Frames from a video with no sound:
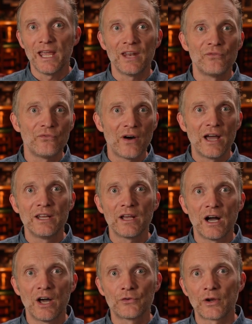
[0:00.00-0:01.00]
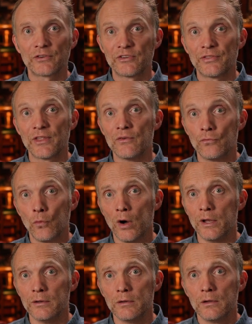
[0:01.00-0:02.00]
and find contracts that they've won.